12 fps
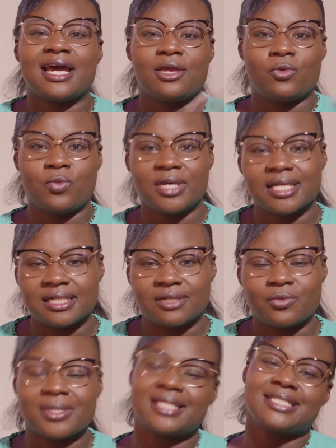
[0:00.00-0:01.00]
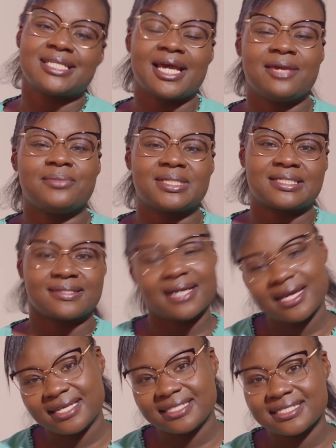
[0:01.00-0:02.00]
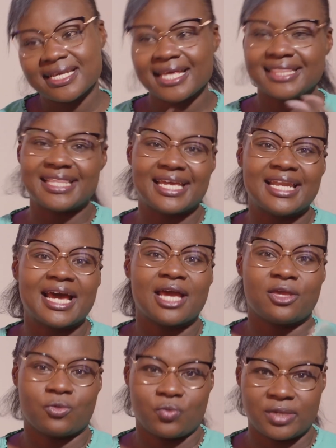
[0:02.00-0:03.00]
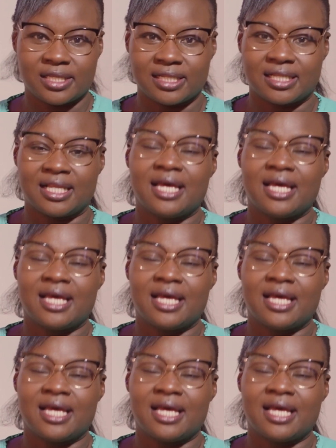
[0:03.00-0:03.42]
I will. When the time is right, then I will.